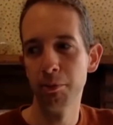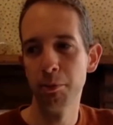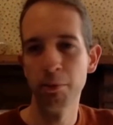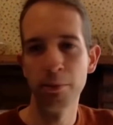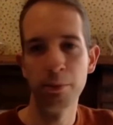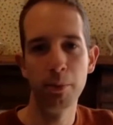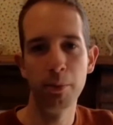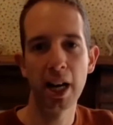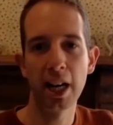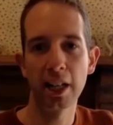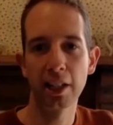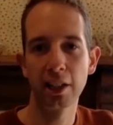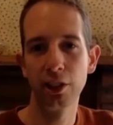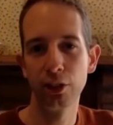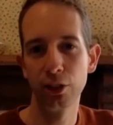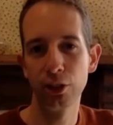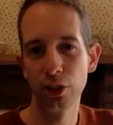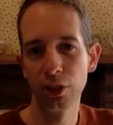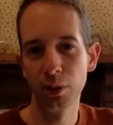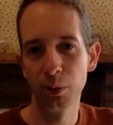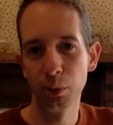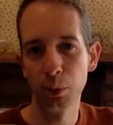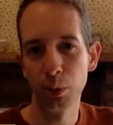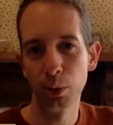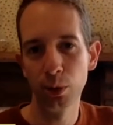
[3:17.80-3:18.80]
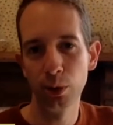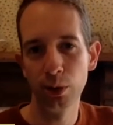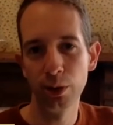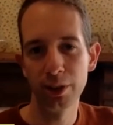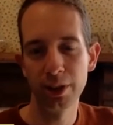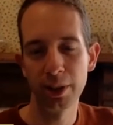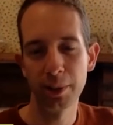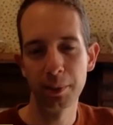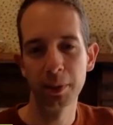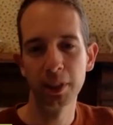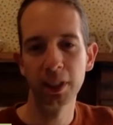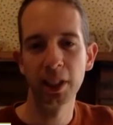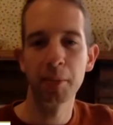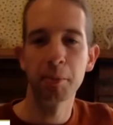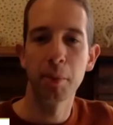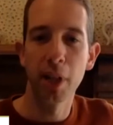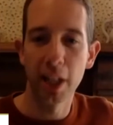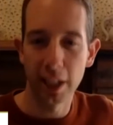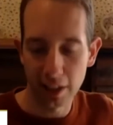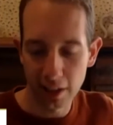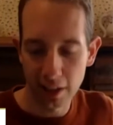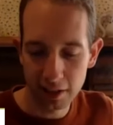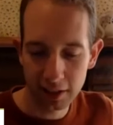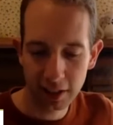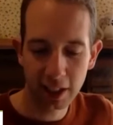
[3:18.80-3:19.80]
markings on the wall or something that
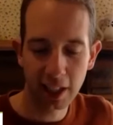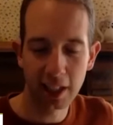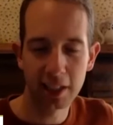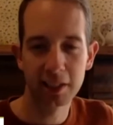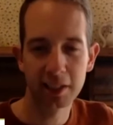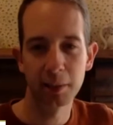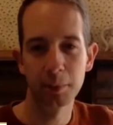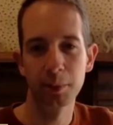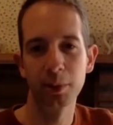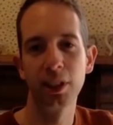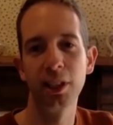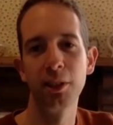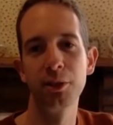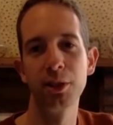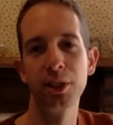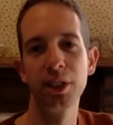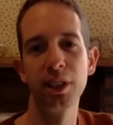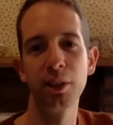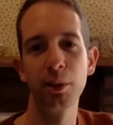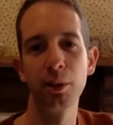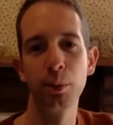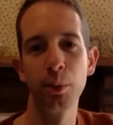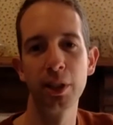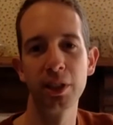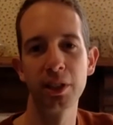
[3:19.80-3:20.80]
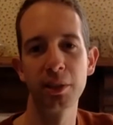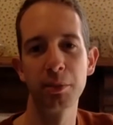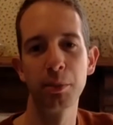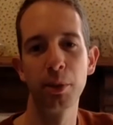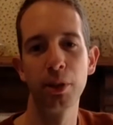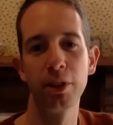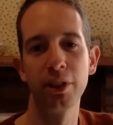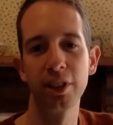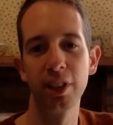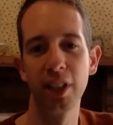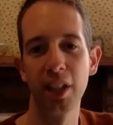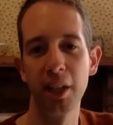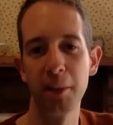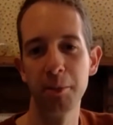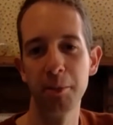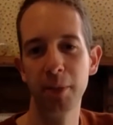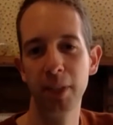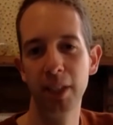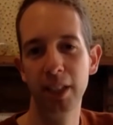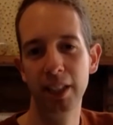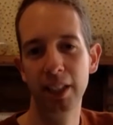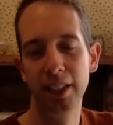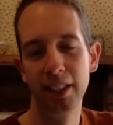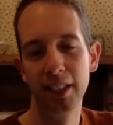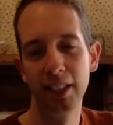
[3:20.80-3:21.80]
might indicate something that was there once upon a time,
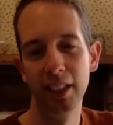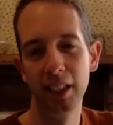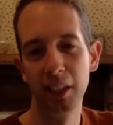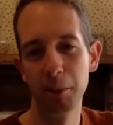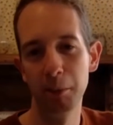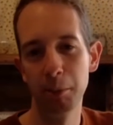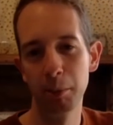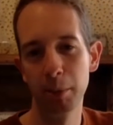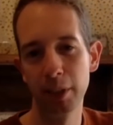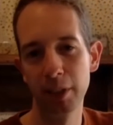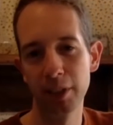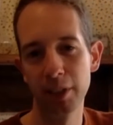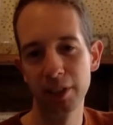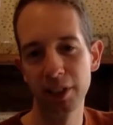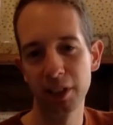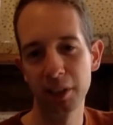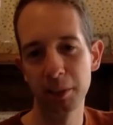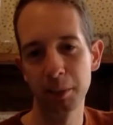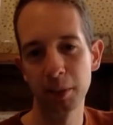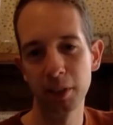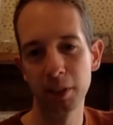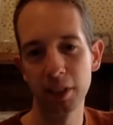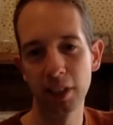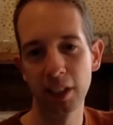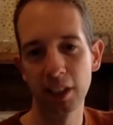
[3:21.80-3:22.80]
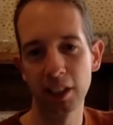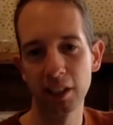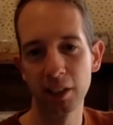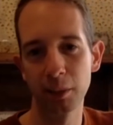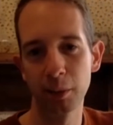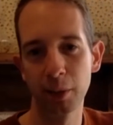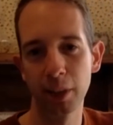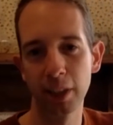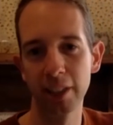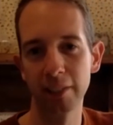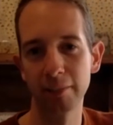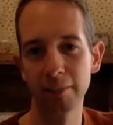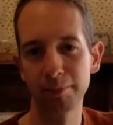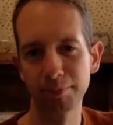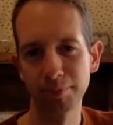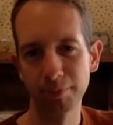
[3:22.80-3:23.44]
but has since been taken away.